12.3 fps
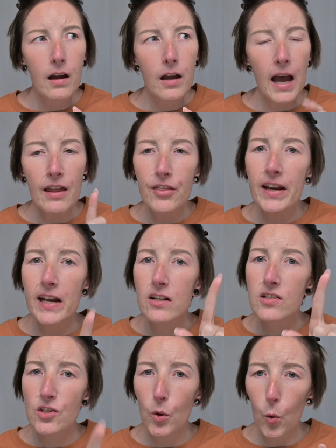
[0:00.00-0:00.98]
I think it
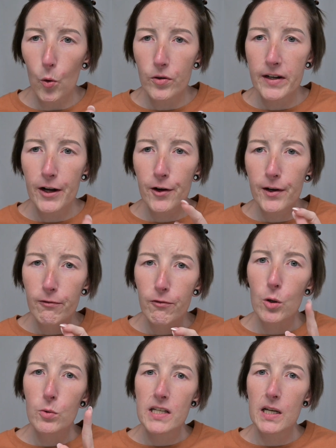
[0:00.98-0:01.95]
is the Ordinary
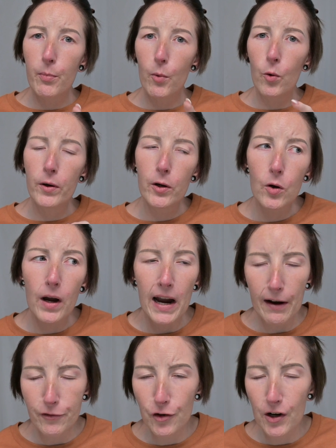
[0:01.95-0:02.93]
rosehip oil
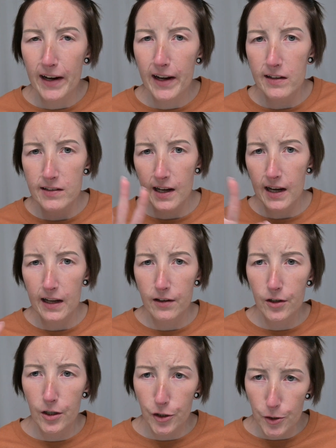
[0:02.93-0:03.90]
after I got
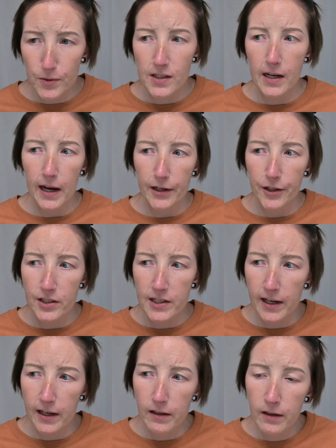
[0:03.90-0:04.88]
done using
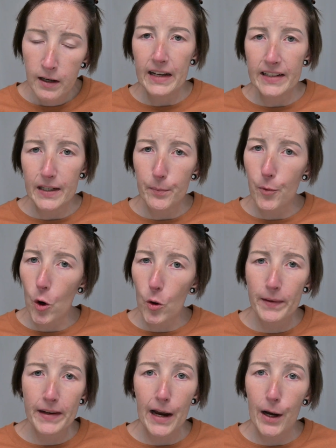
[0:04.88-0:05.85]
Accutane, and it broke
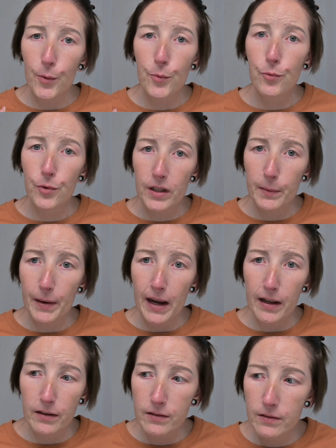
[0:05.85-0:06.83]
me out really
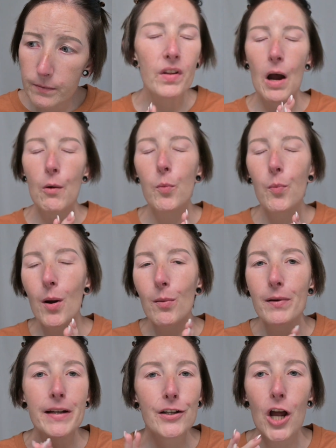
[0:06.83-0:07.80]
bad. I will
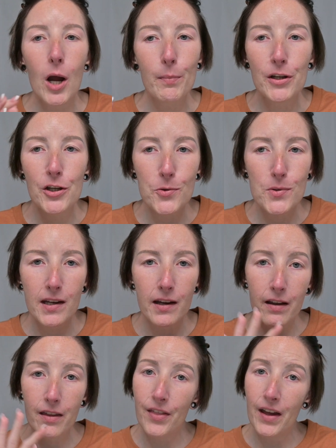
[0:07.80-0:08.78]
probably not be
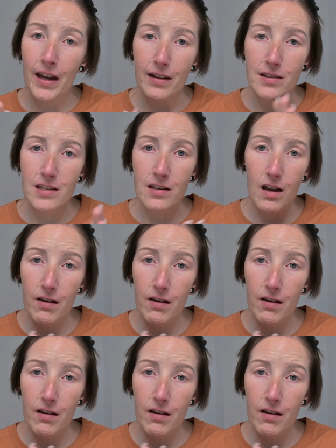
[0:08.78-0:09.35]
using that